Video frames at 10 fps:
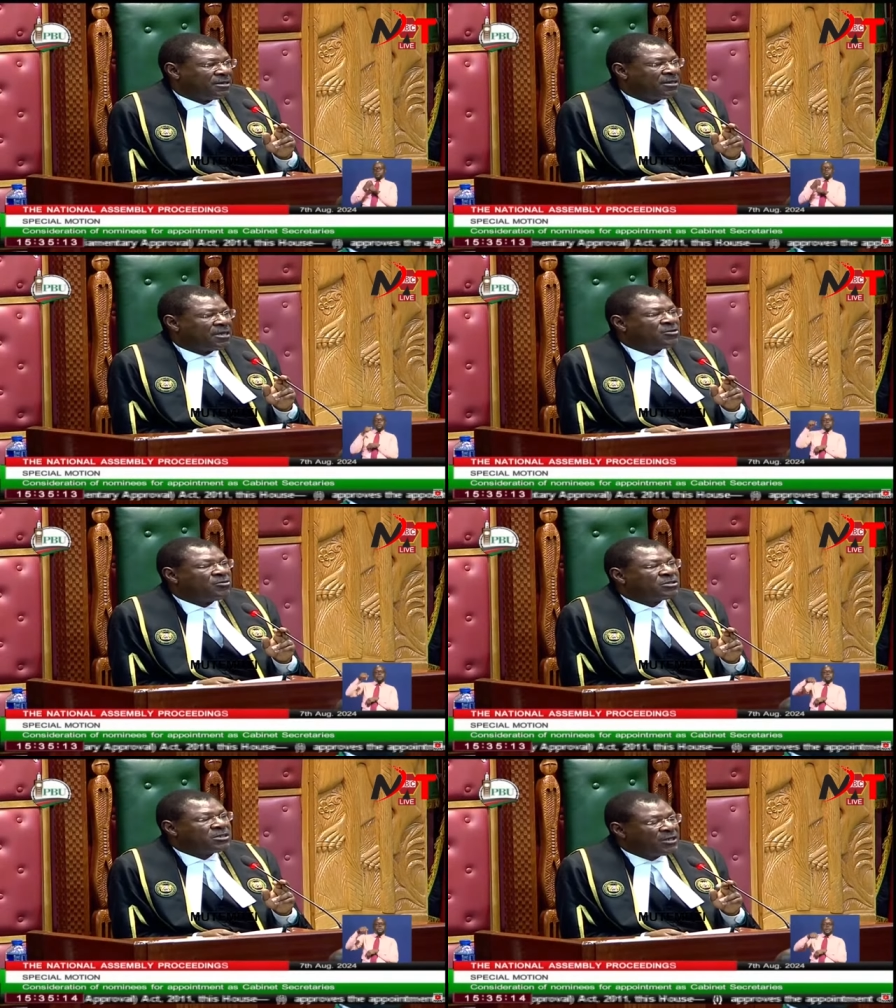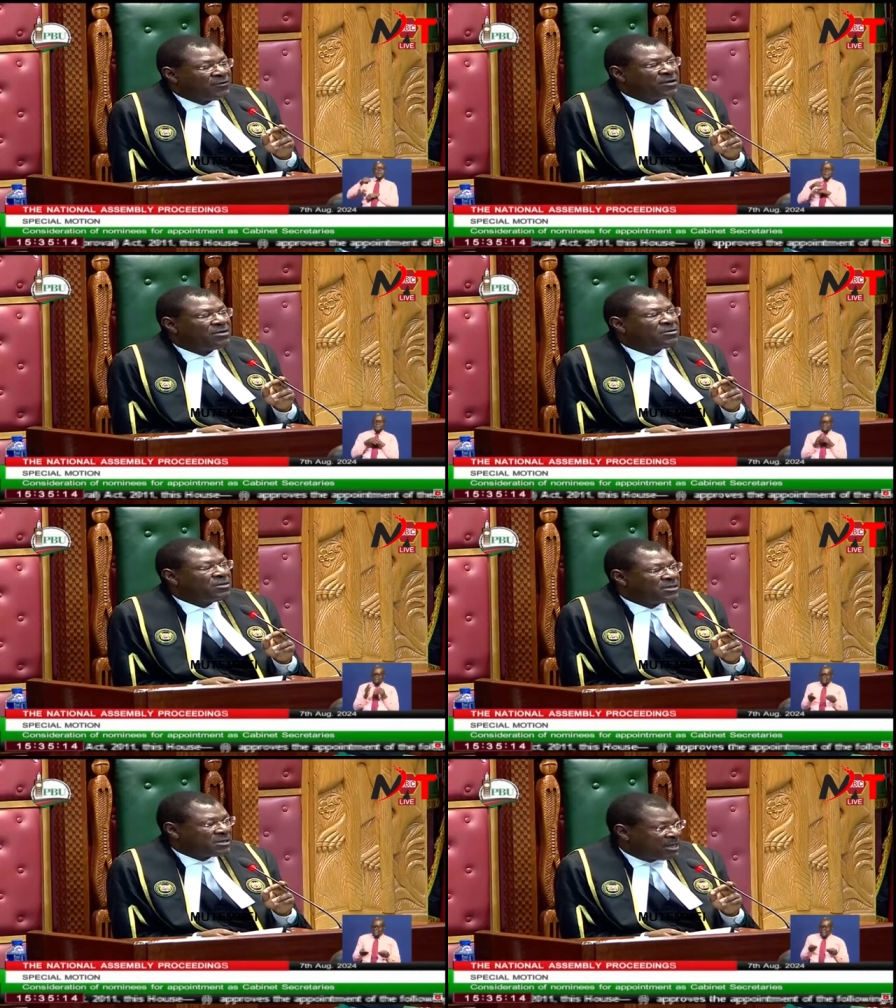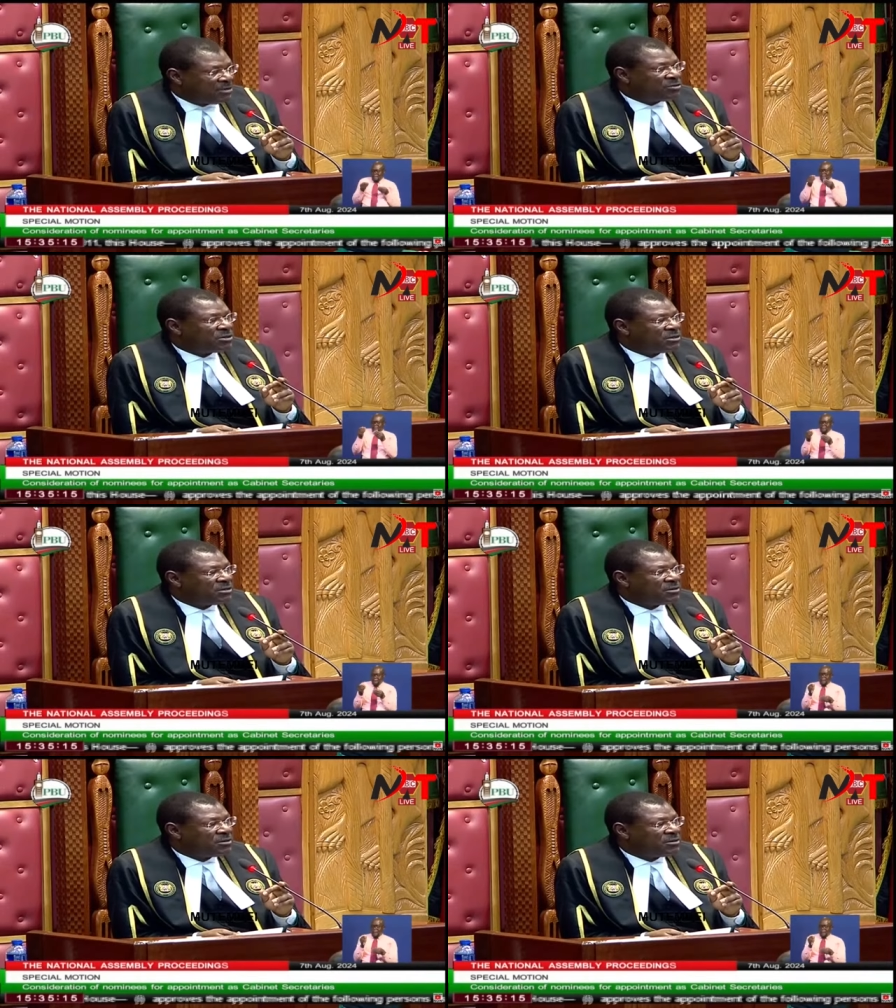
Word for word: that was given to this House